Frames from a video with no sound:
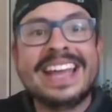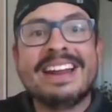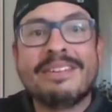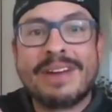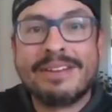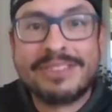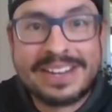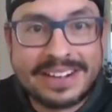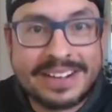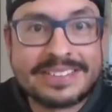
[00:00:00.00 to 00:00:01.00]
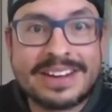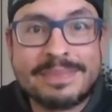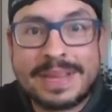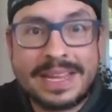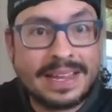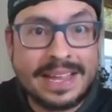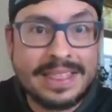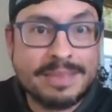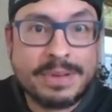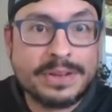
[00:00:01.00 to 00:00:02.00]
Rafa Nadal is going to be
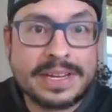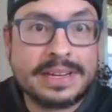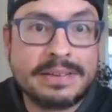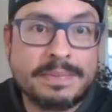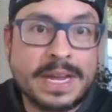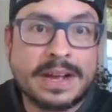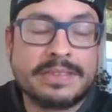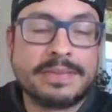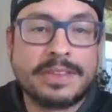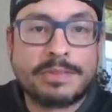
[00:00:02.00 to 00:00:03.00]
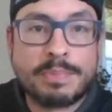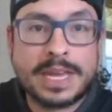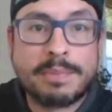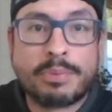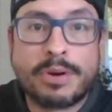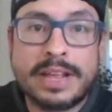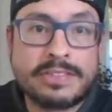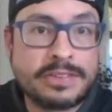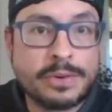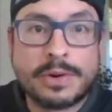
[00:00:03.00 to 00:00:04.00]
in the building because of this big
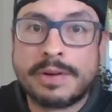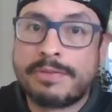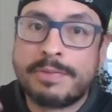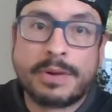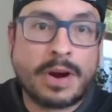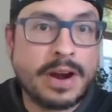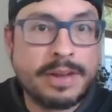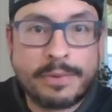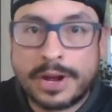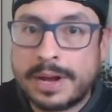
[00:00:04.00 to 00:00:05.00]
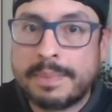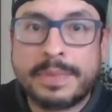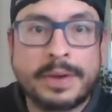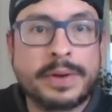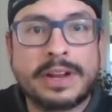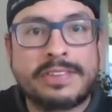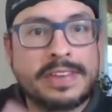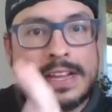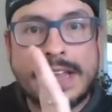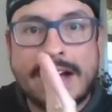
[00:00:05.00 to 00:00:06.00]
press tour for Bacardi Rum. They were going to
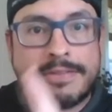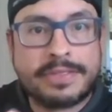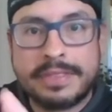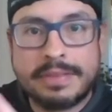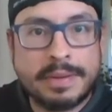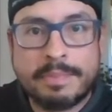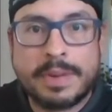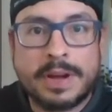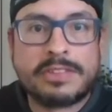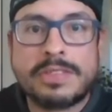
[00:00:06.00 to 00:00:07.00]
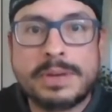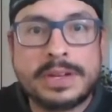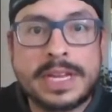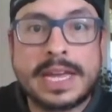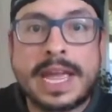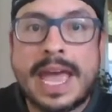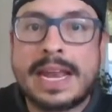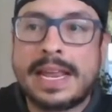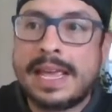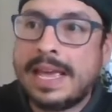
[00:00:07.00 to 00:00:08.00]
seal off a bunch of the building,
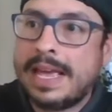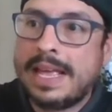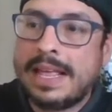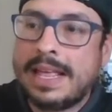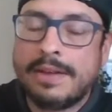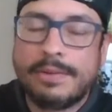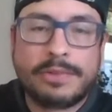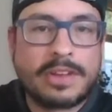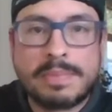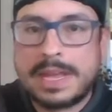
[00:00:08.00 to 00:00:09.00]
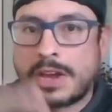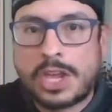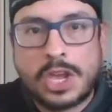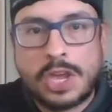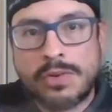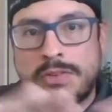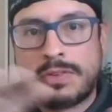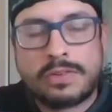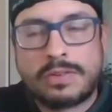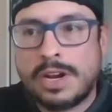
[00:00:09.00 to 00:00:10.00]
and there was going to be a
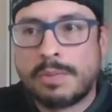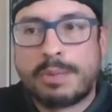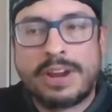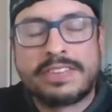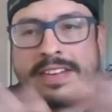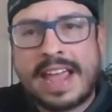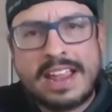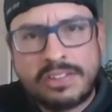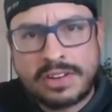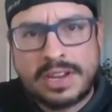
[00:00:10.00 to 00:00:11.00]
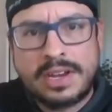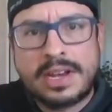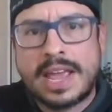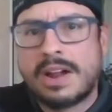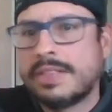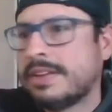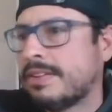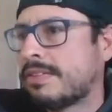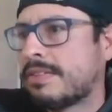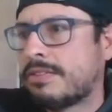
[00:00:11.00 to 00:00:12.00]
huge, presentation and all
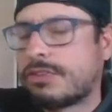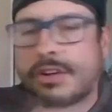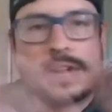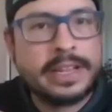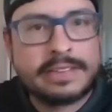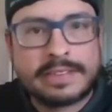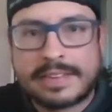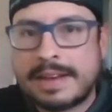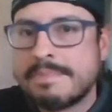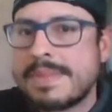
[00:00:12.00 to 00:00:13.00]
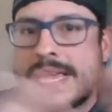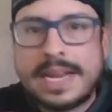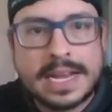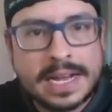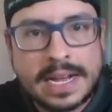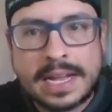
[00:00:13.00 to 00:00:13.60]
these journalists and media.